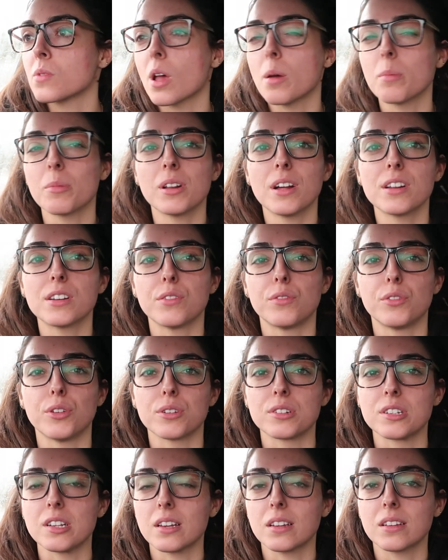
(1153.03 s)
I'm glad I
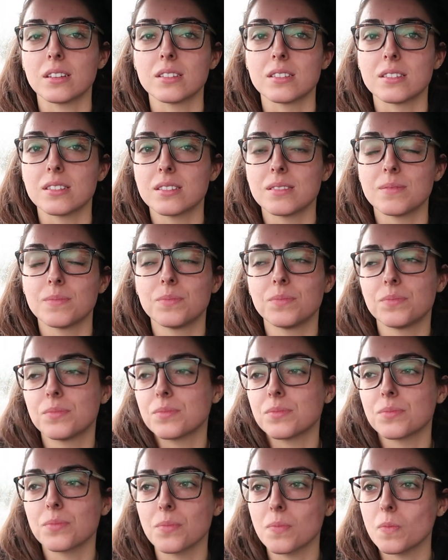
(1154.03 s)
vlogged it because
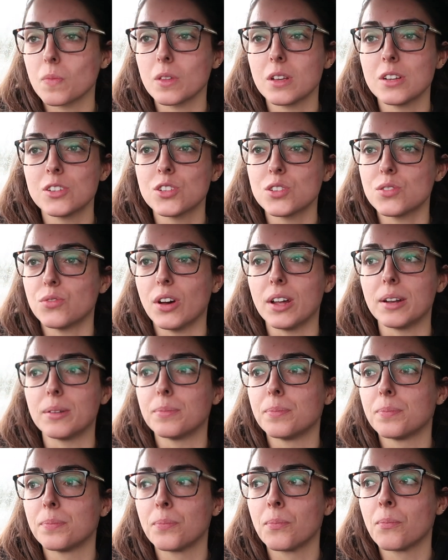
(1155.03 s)
it's just fun.
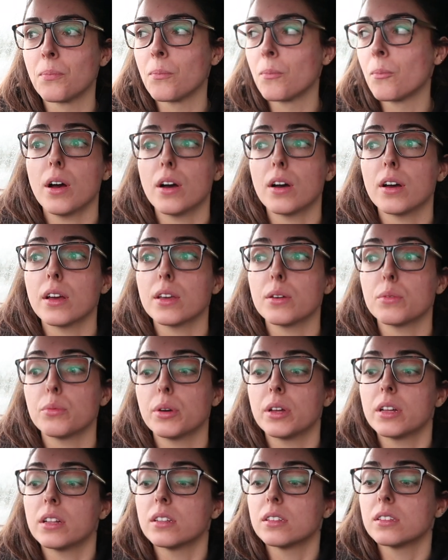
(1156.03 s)
I
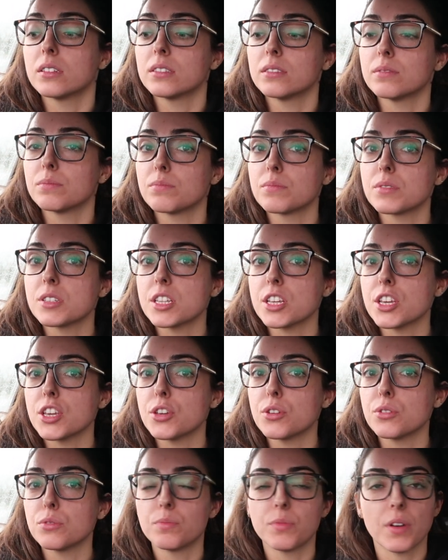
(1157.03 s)
will
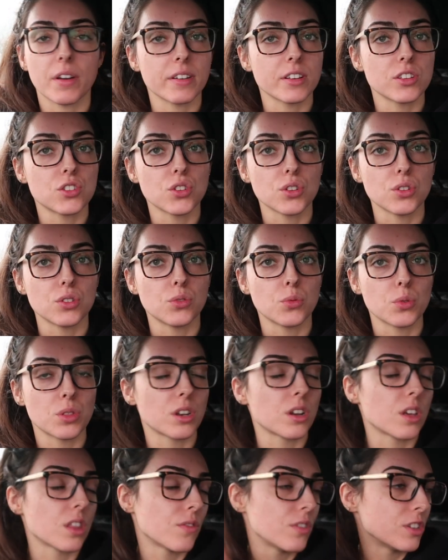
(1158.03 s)
see you very soon with
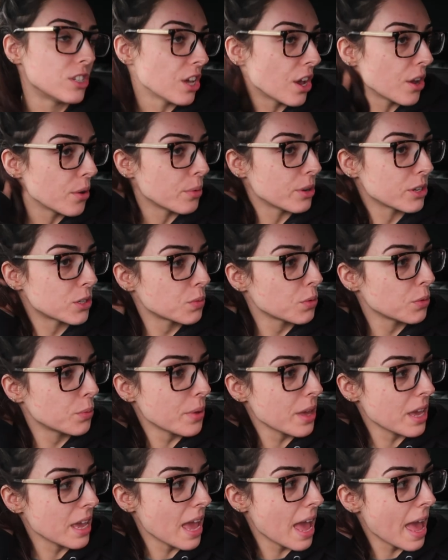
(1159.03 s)
another video, which will
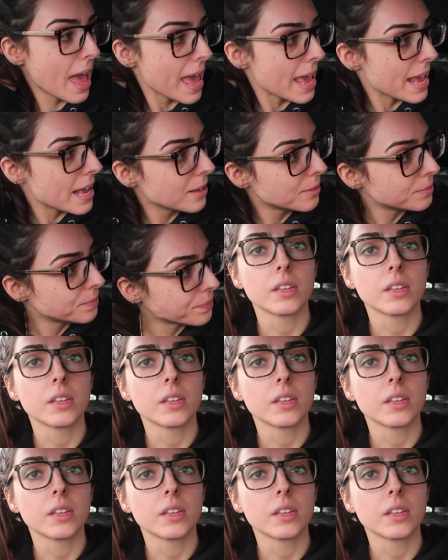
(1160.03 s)
be a